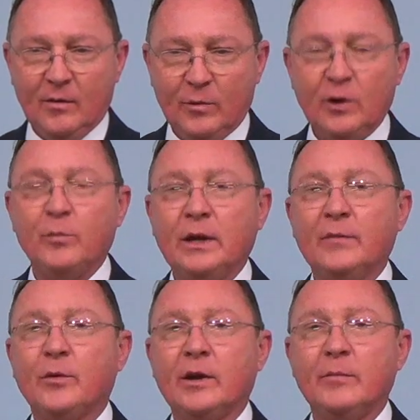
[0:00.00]
We don't
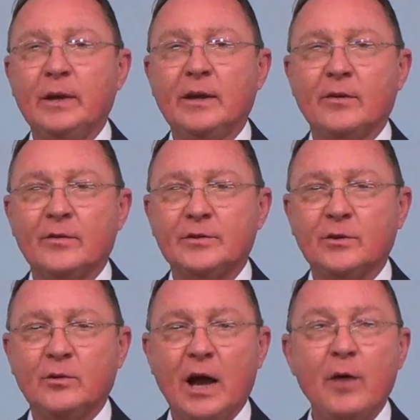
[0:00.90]
believe we're going to be here,
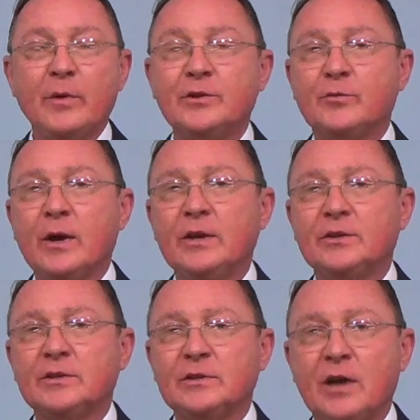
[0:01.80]
so how much
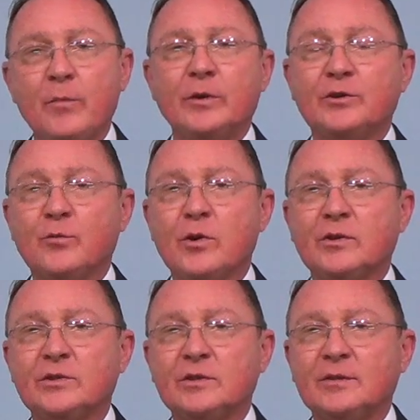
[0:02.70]
grace, how much
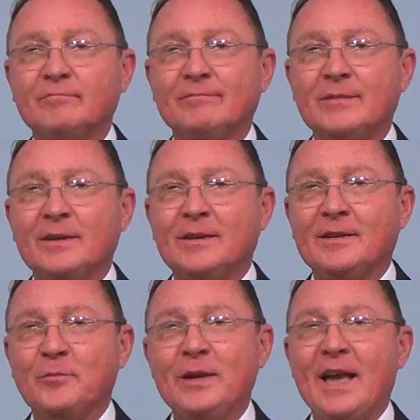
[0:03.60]
works,
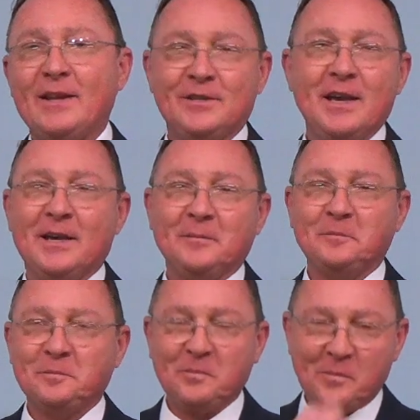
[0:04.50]
we can't say.
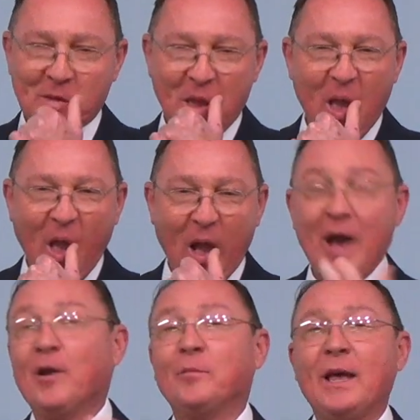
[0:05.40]
I
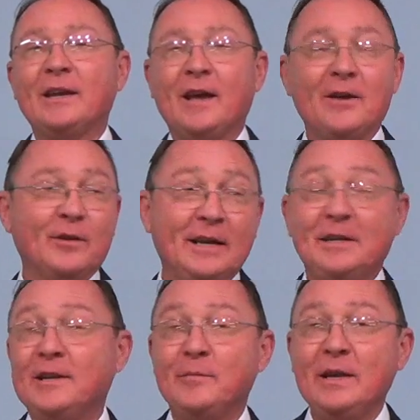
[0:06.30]
don't plan, I don't
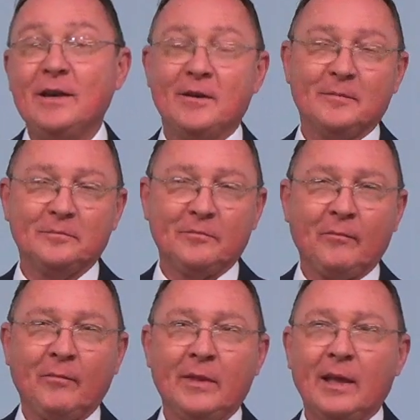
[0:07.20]
intend to be here.
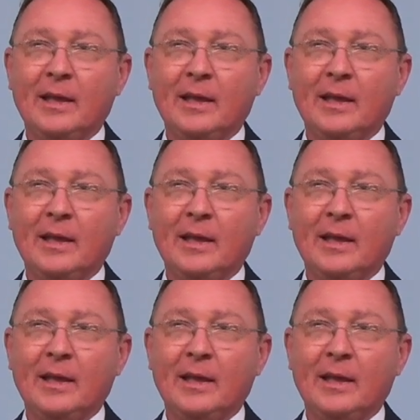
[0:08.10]
But